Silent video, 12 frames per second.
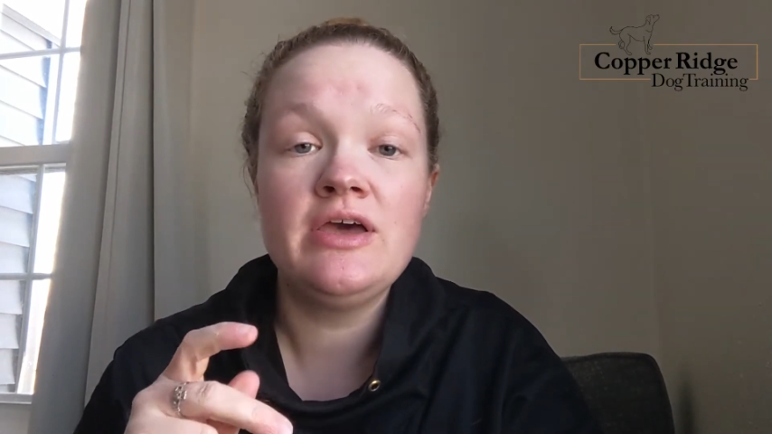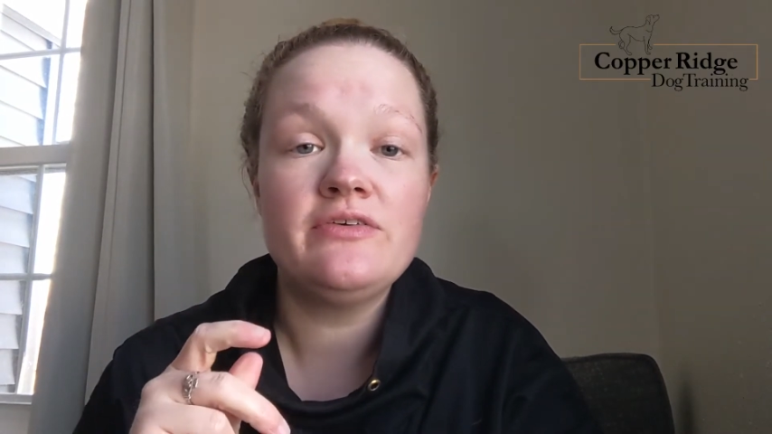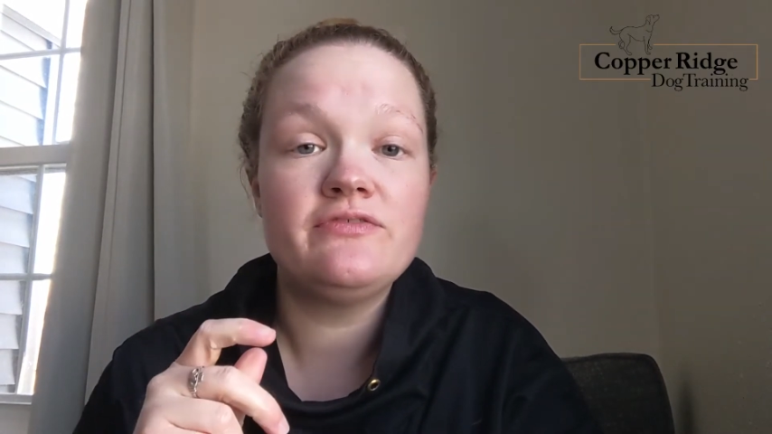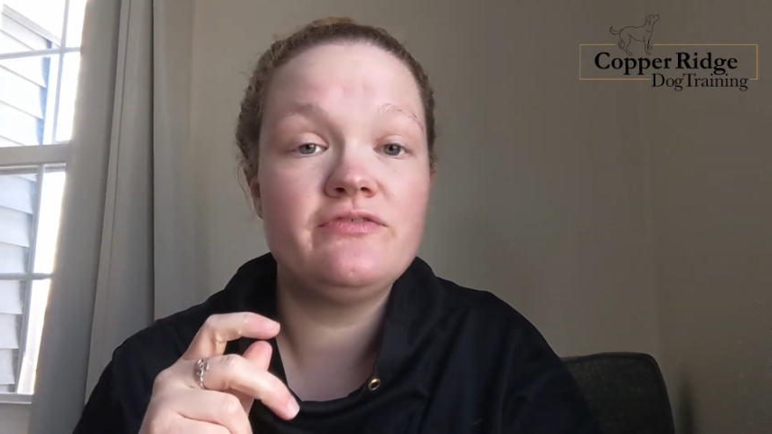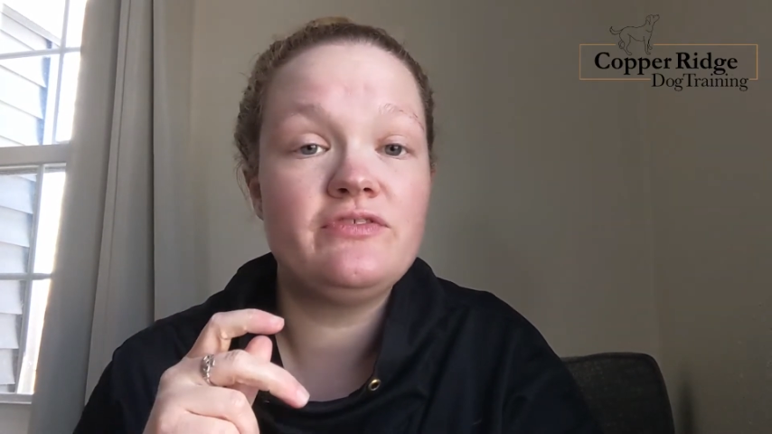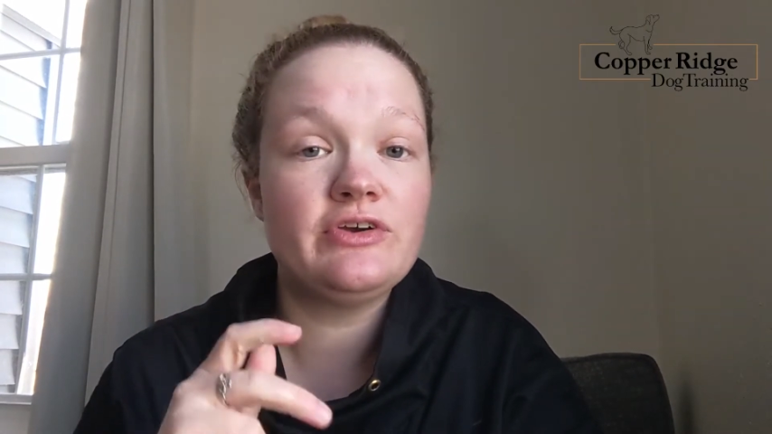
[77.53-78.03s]

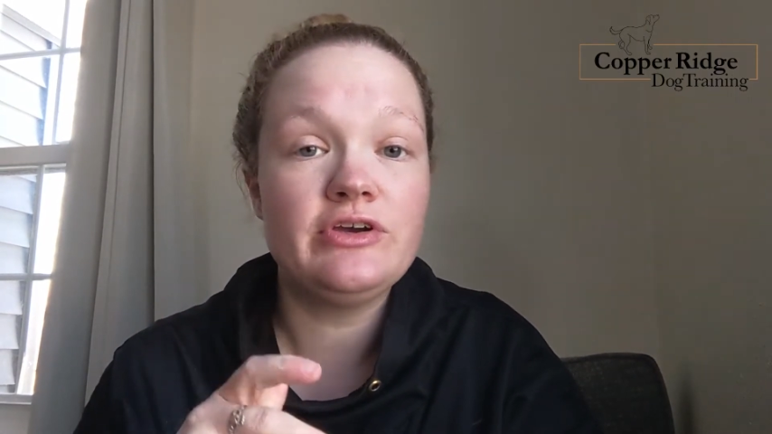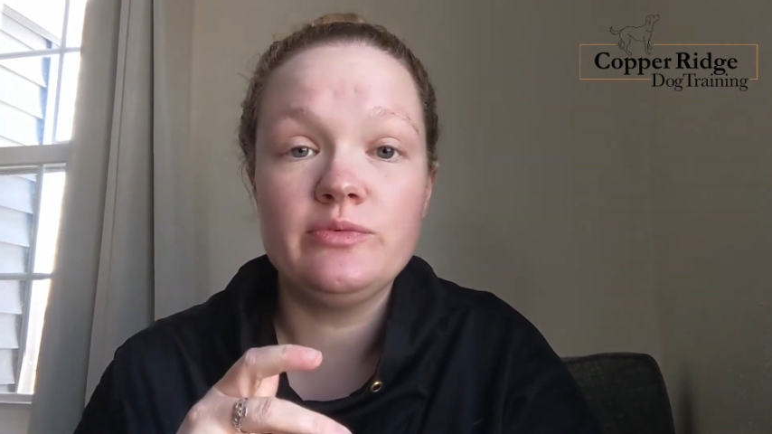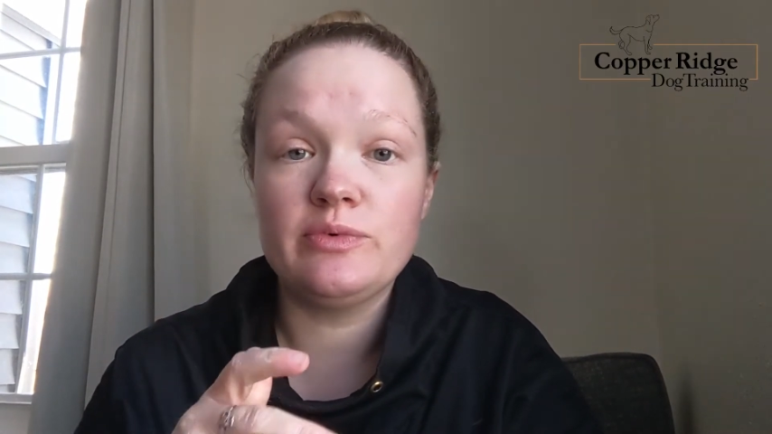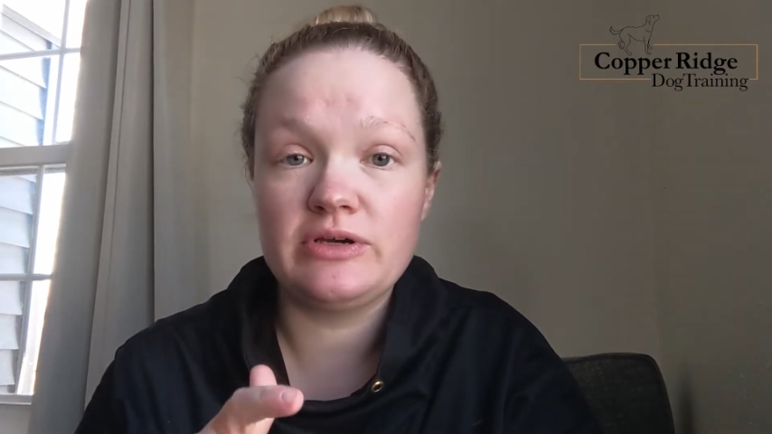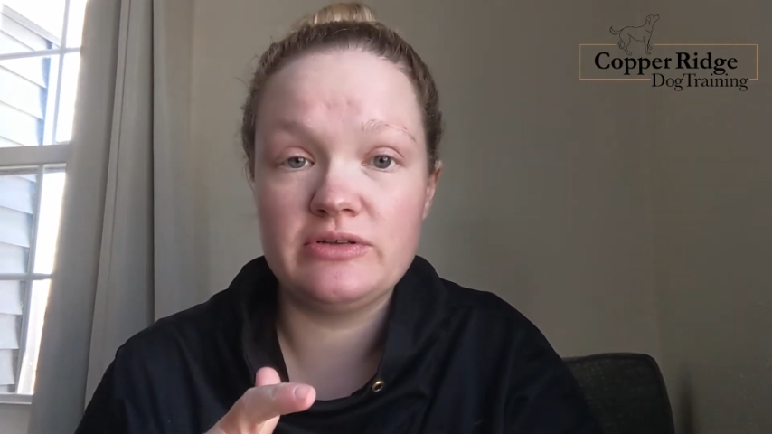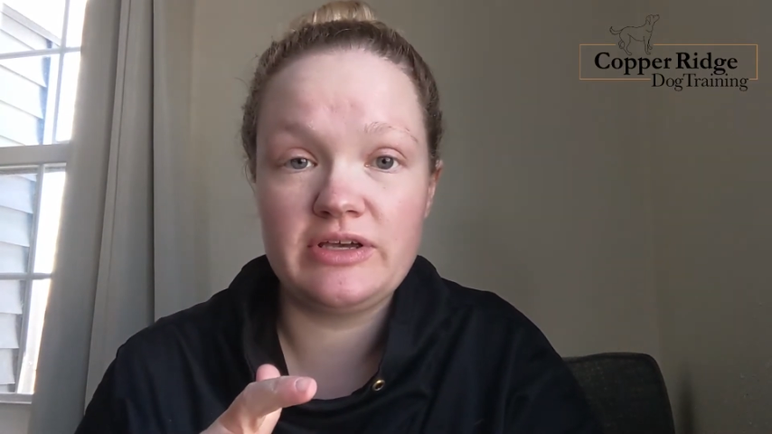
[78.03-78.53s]
very
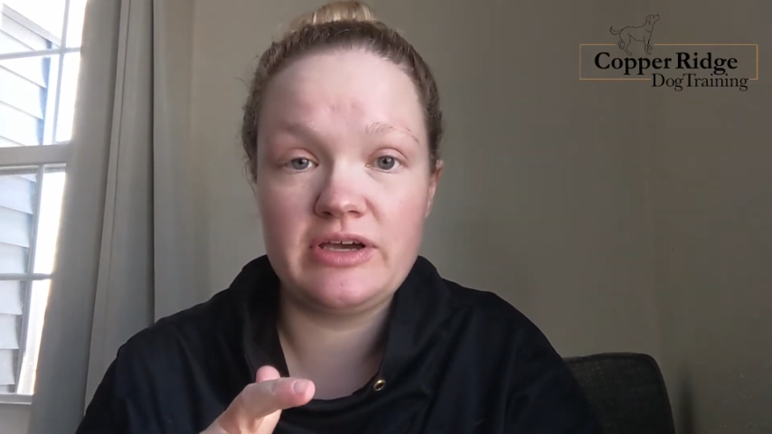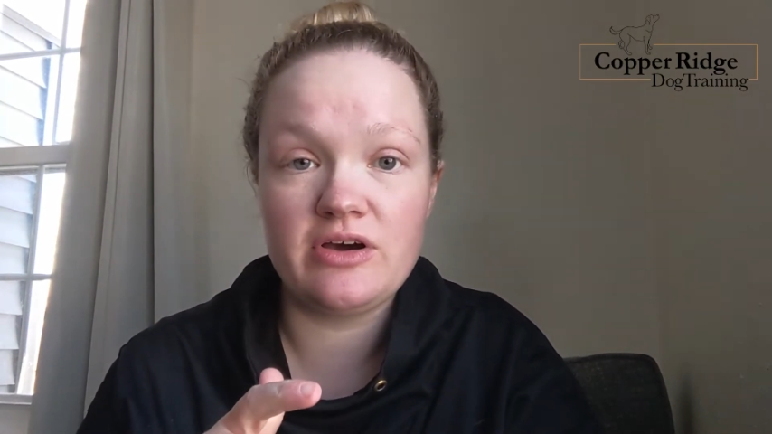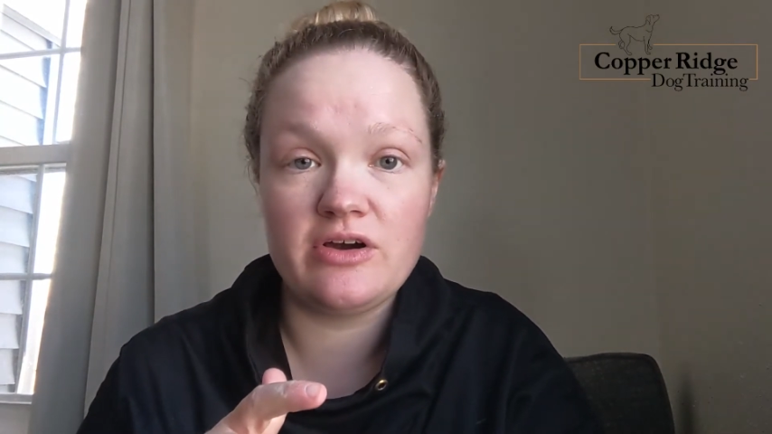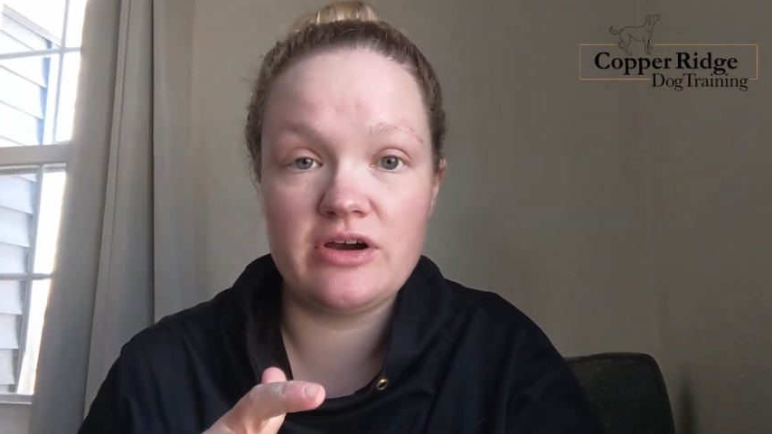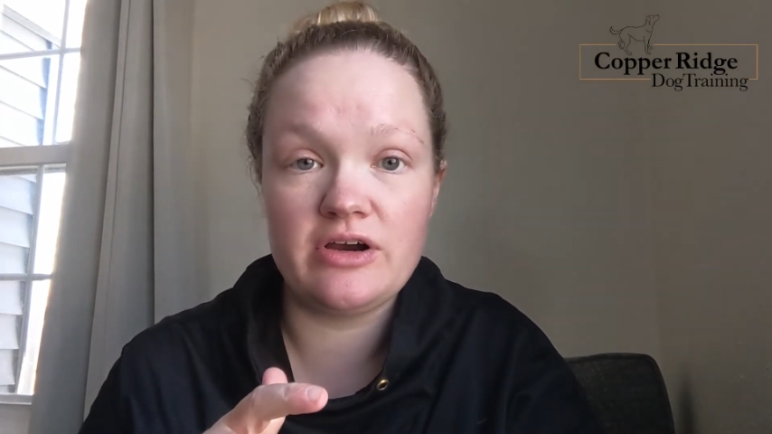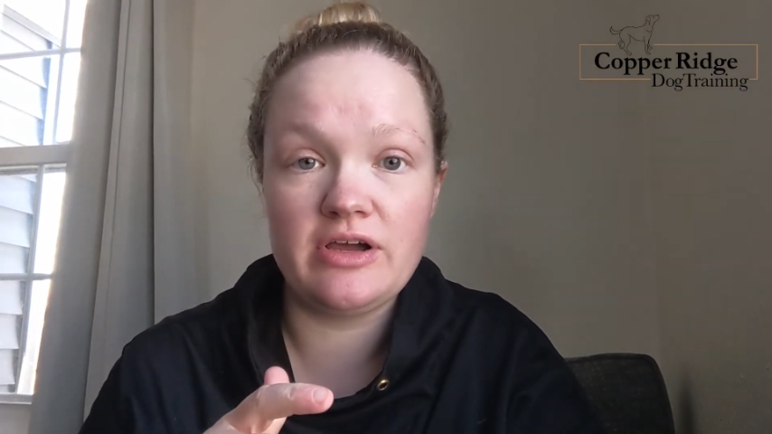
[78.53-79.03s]
rarely
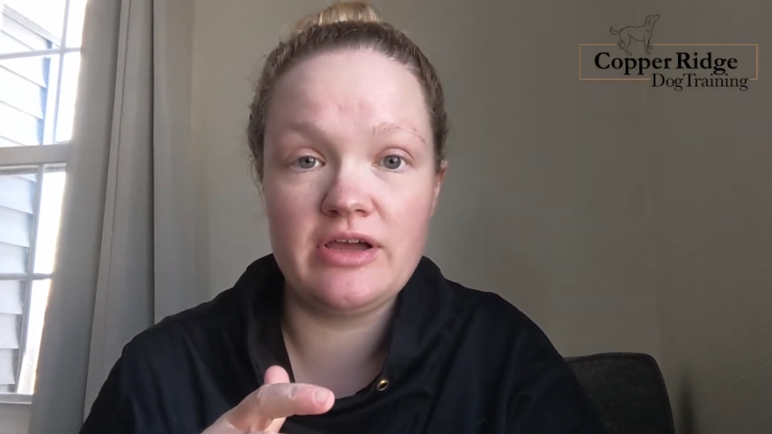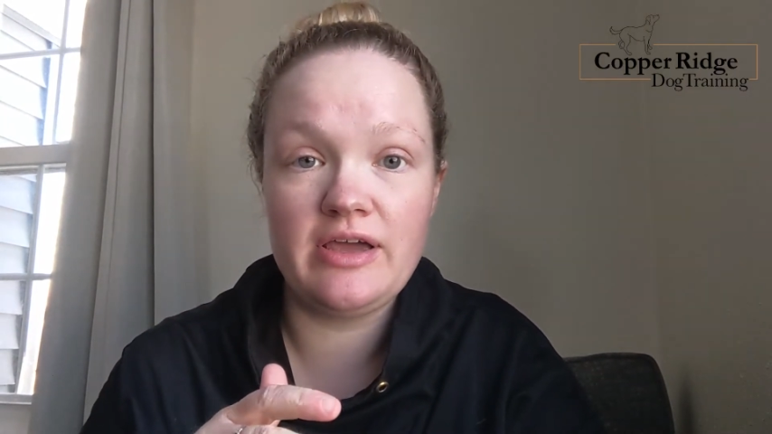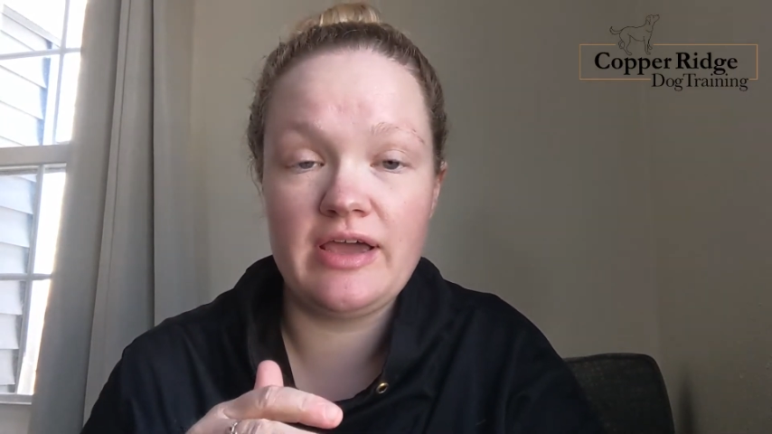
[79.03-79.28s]
are